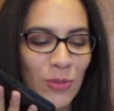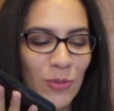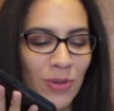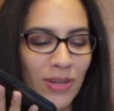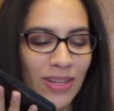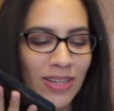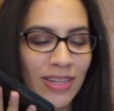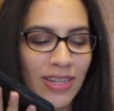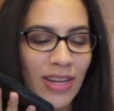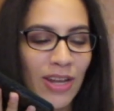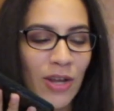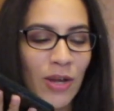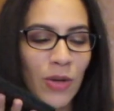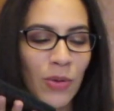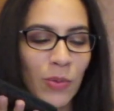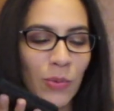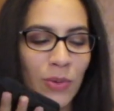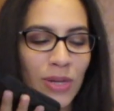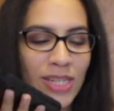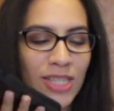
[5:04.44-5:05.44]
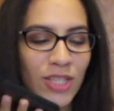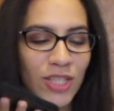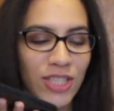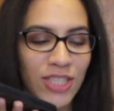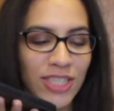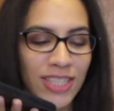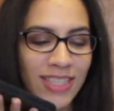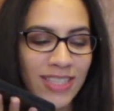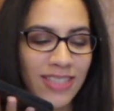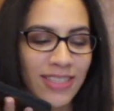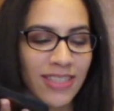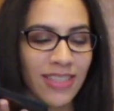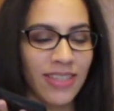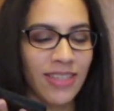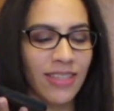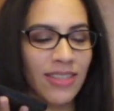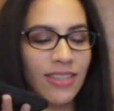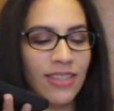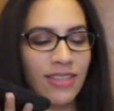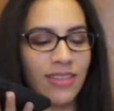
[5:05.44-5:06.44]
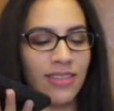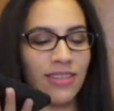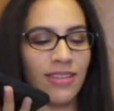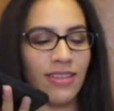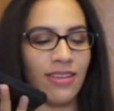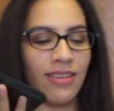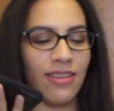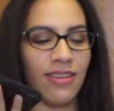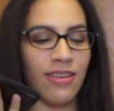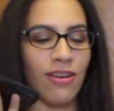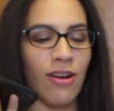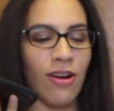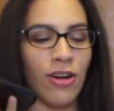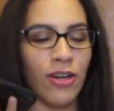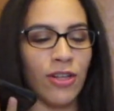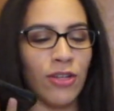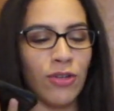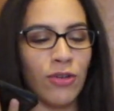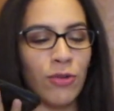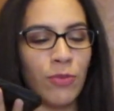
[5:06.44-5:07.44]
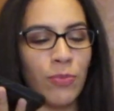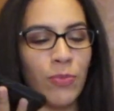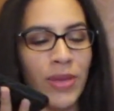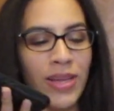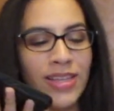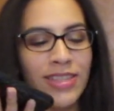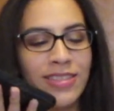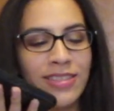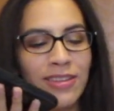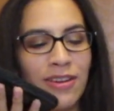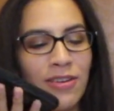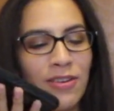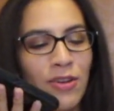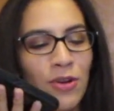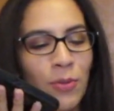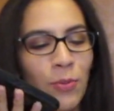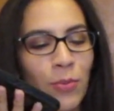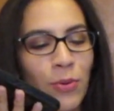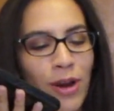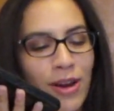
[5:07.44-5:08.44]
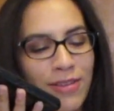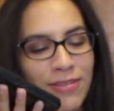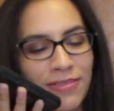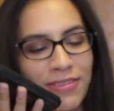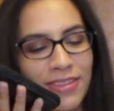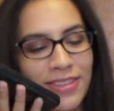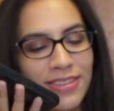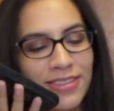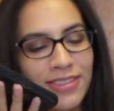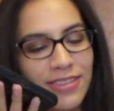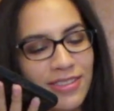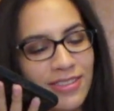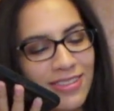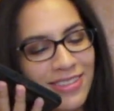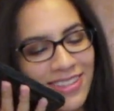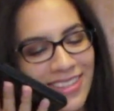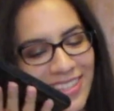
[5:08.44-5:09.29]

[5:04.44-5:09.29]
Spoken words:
one. Which season are you based on your breakfast?